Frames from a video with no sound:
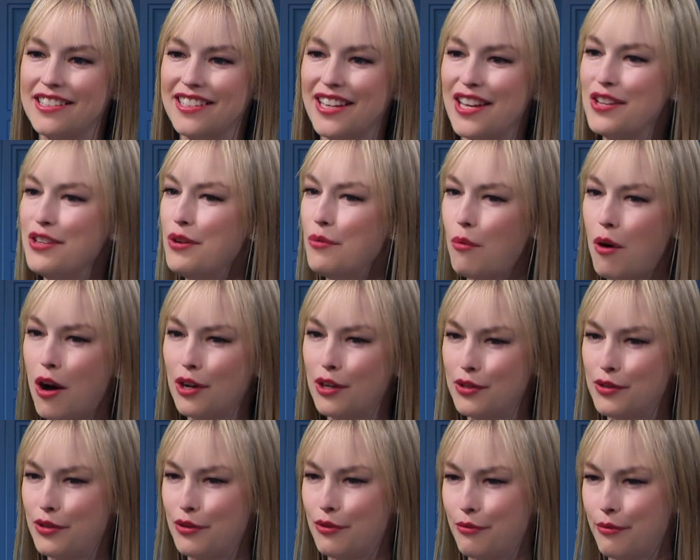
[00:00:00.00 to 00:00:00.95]
can you walk
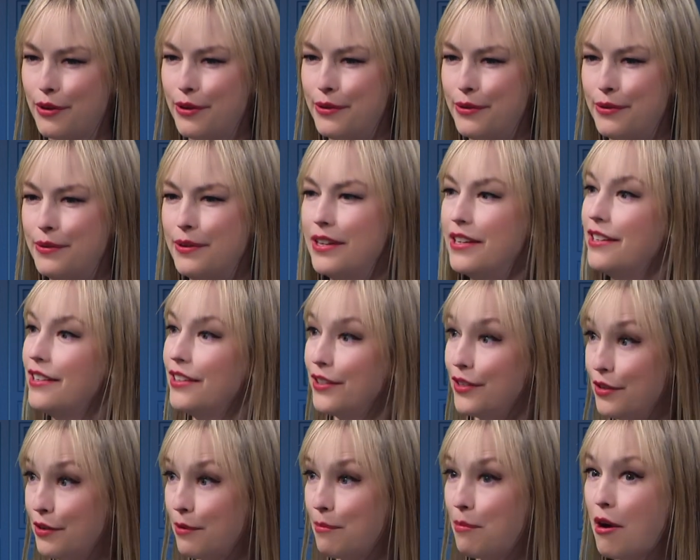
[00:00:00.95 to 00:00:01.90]
us through
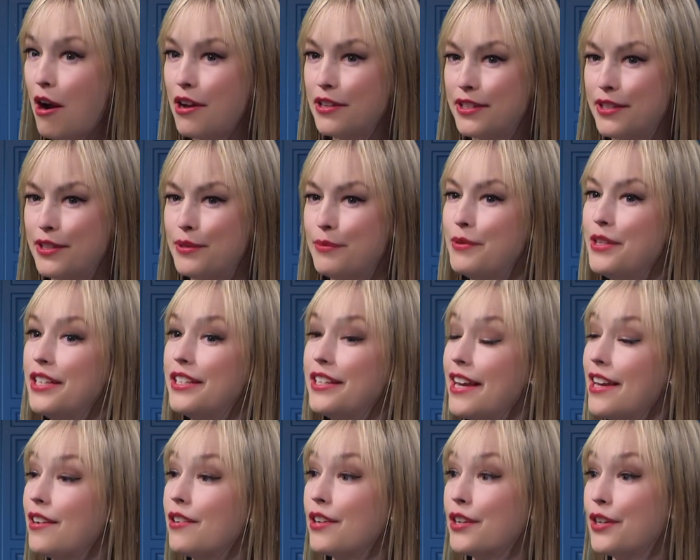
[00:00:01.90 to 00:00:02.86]
your process when you
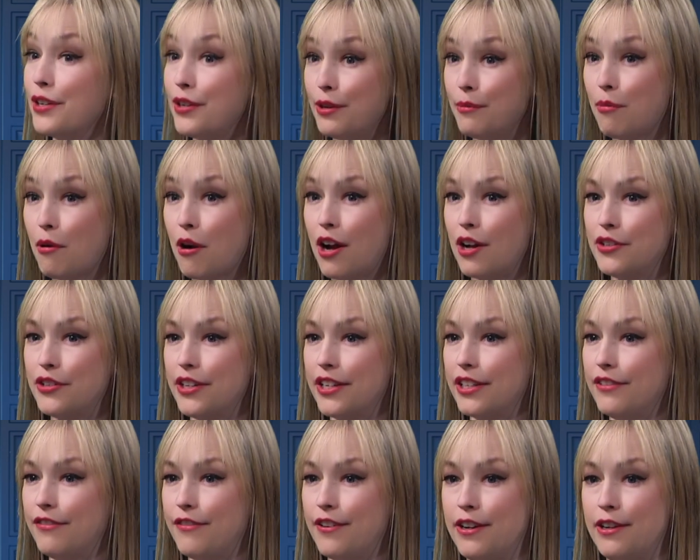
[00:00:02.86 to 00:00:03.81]
take on a new project,
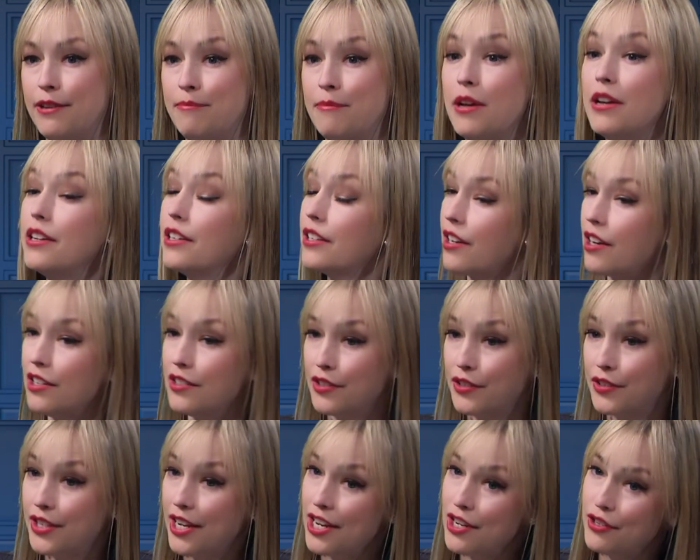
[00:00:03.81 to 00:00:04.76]
from
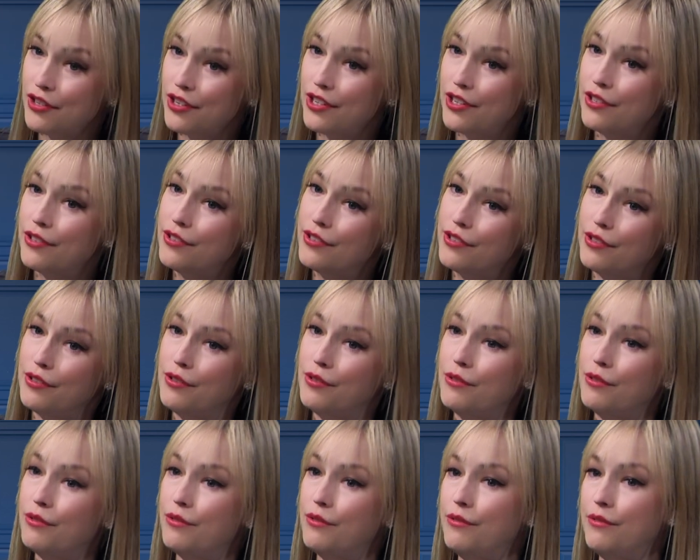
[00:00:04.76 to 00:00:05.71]
consultation
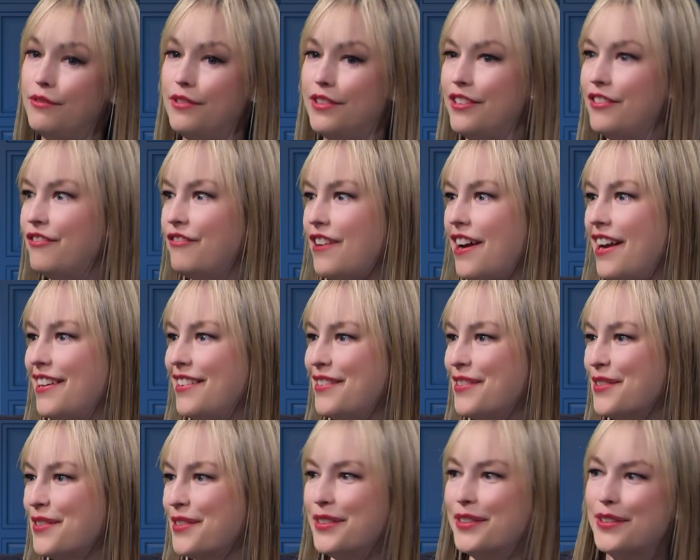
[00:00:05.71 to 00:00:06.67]
to the
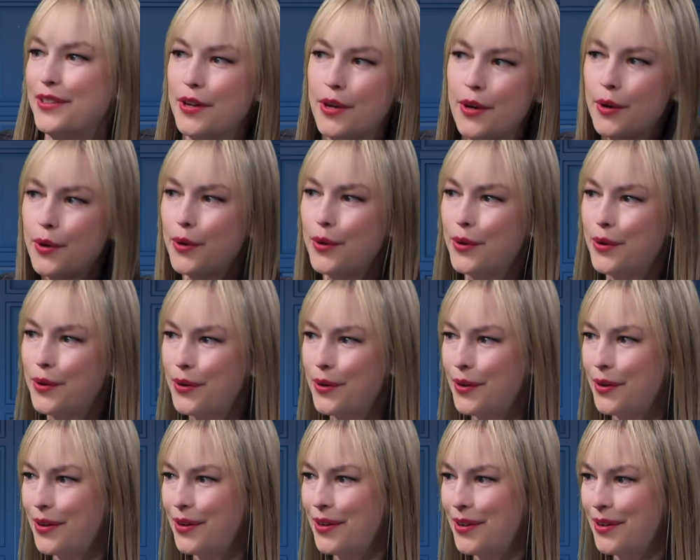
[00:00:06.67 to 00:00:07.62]
final
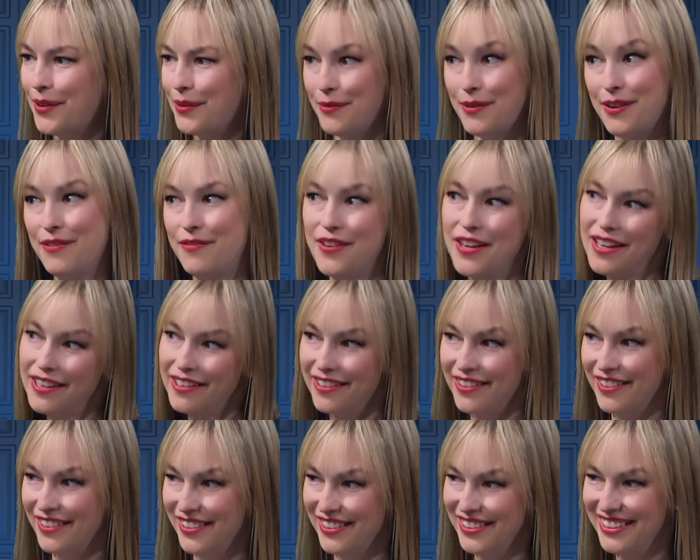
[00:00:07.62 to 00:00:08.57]
reveal?